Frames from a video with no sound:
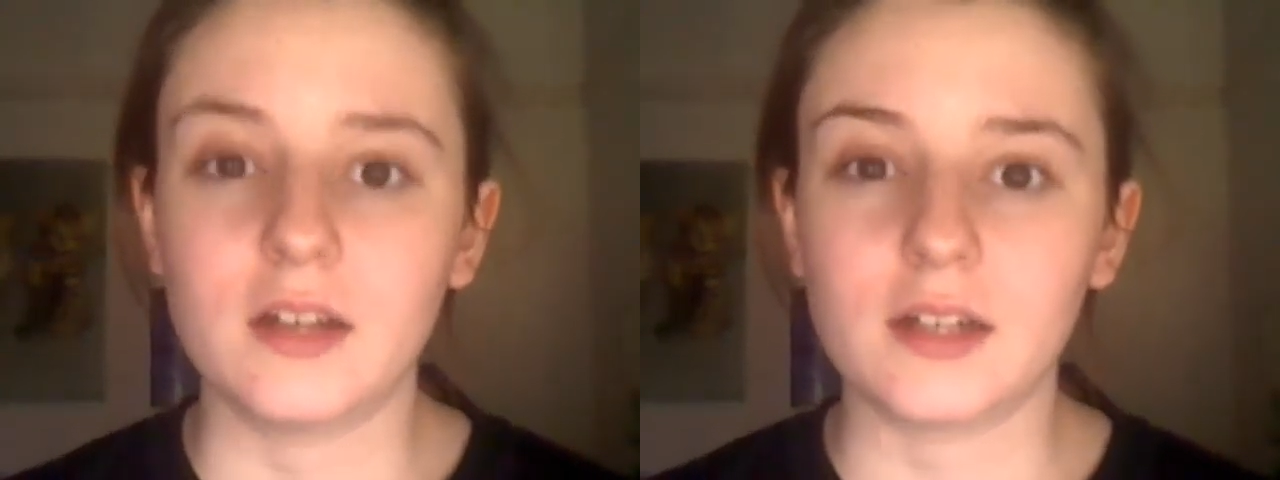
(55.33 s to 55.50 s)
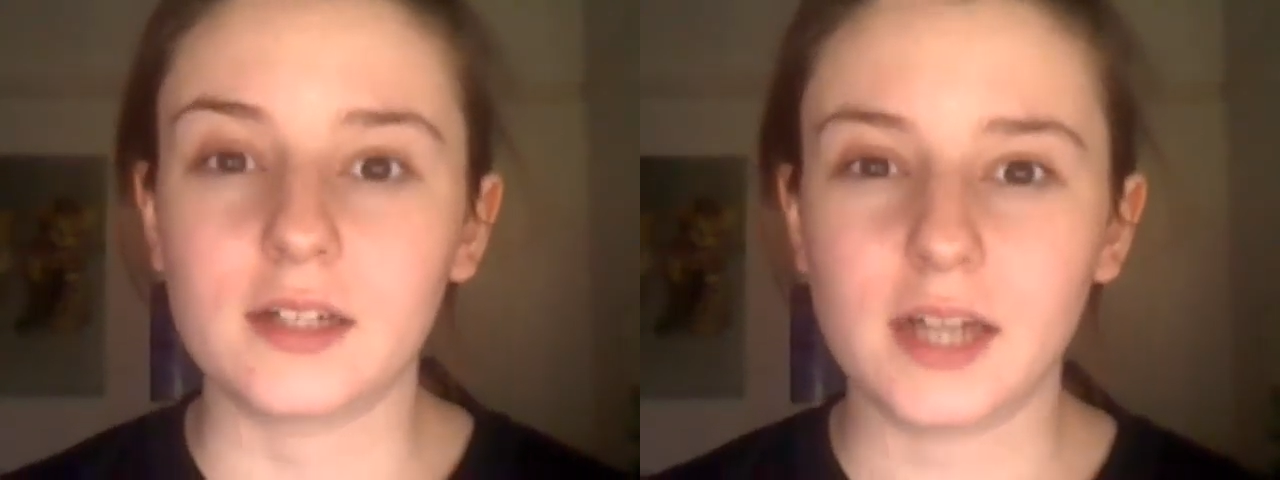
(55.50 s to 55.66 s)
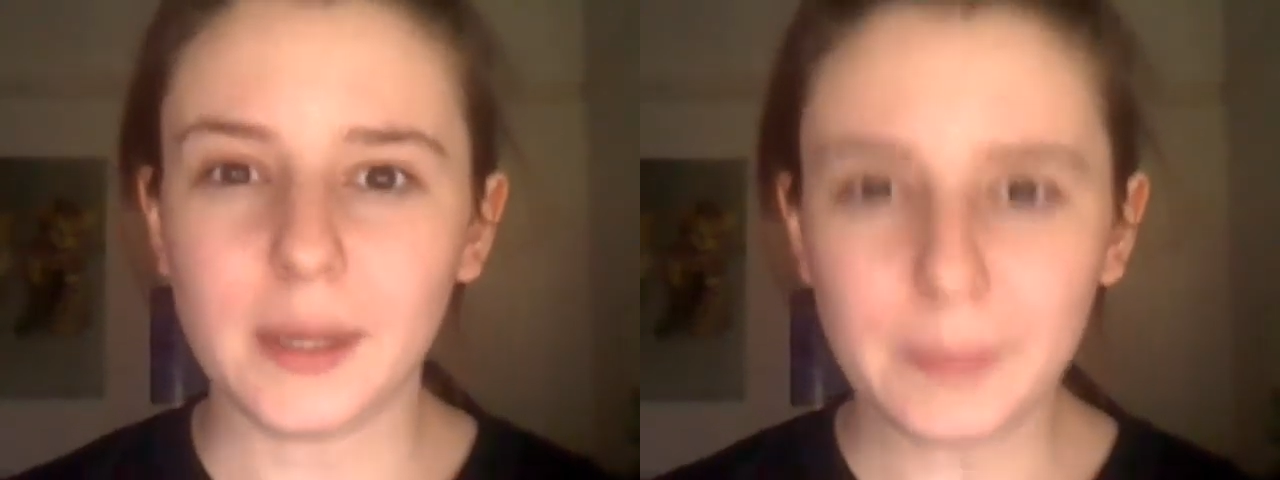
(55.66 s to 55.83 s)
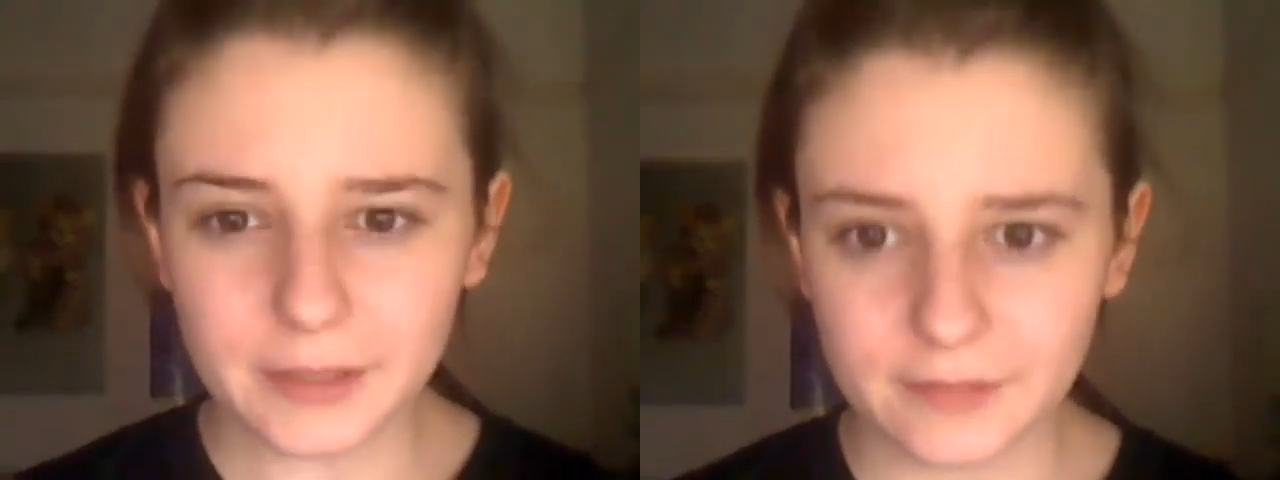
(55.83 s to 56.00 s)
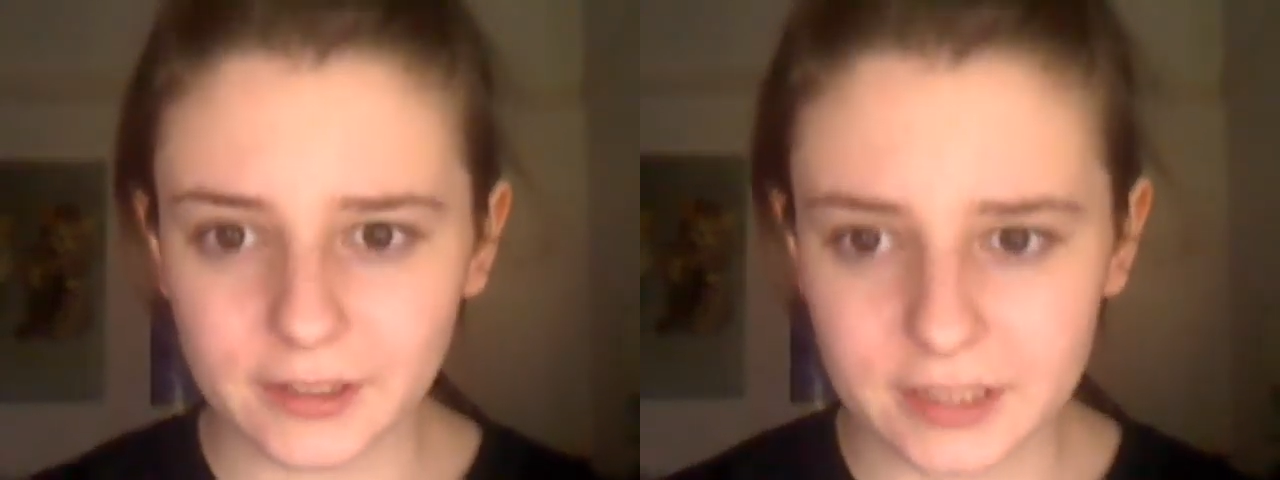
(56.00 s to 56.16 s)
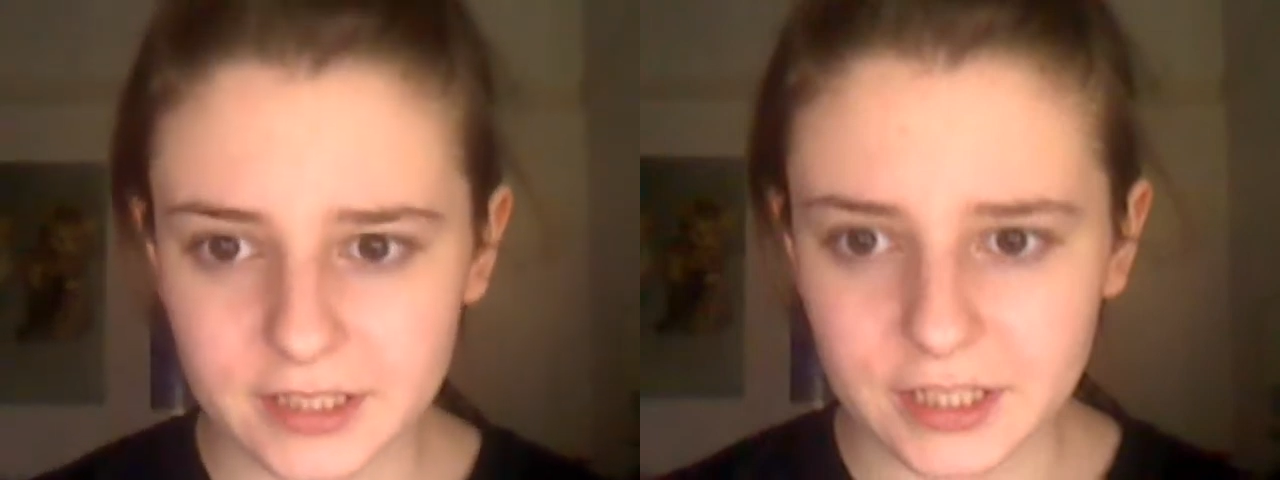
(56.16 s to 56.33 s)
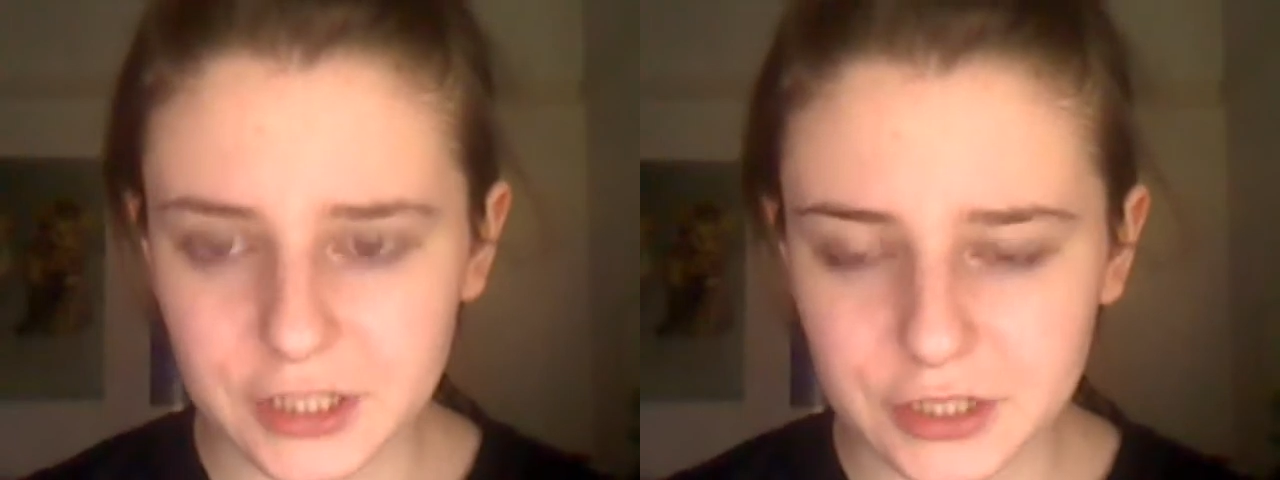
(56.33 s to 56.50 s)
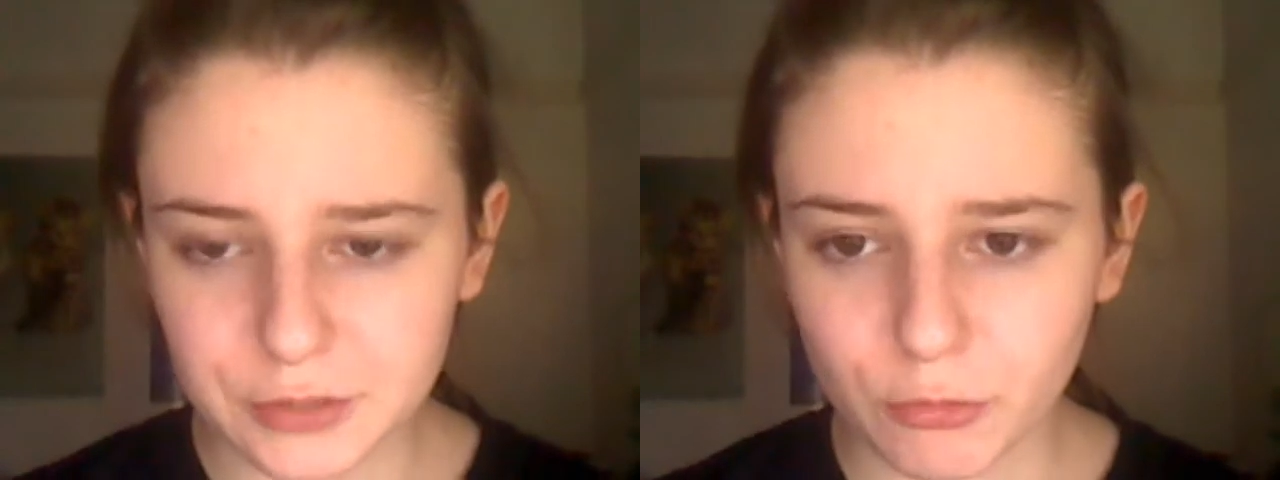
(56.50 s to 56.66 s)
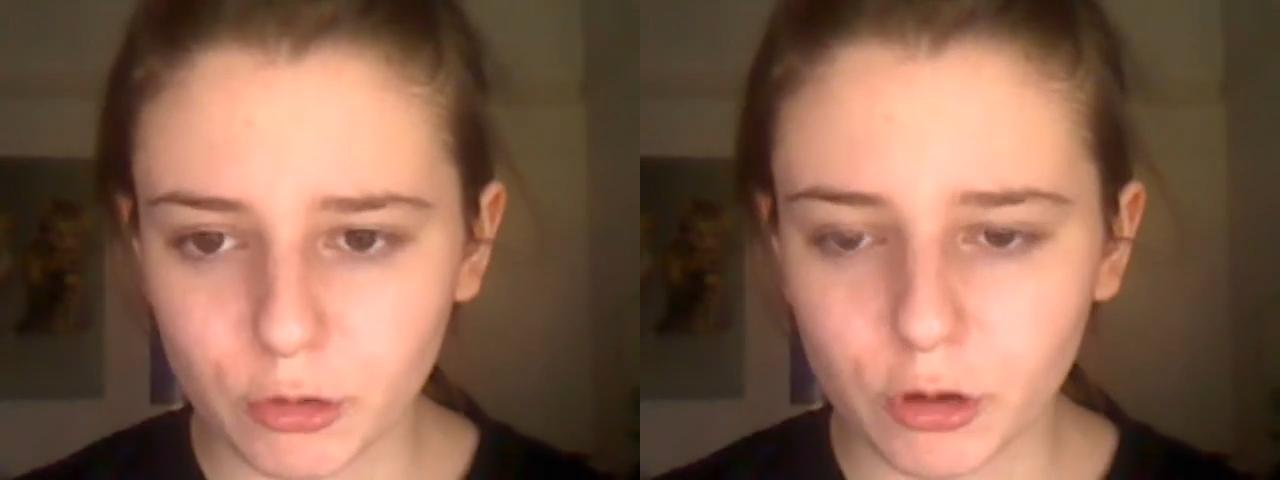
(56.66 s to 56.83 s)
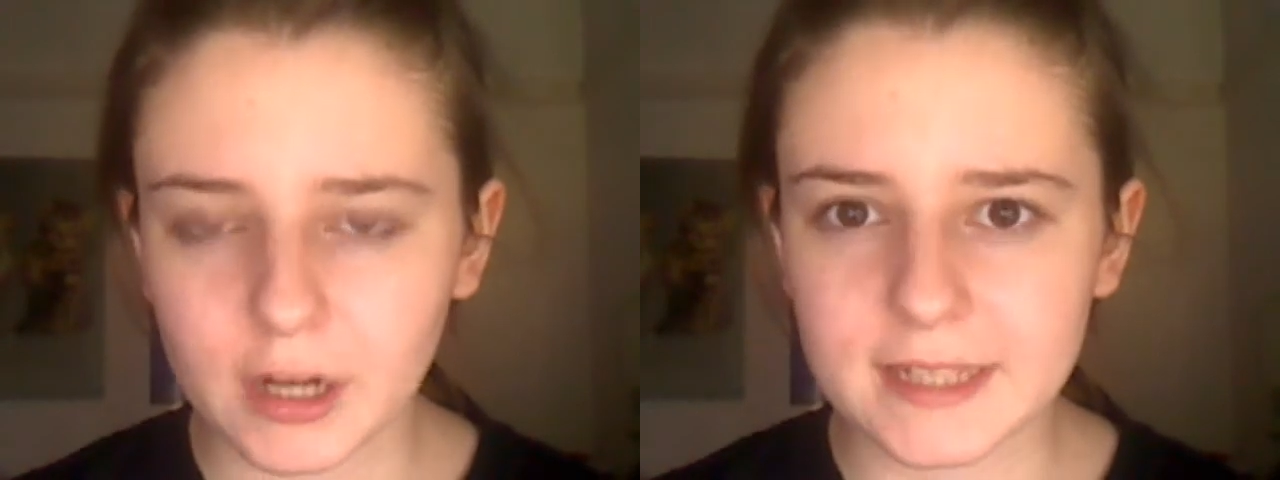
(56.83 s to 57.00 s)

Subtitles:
a couple of looks that she wore.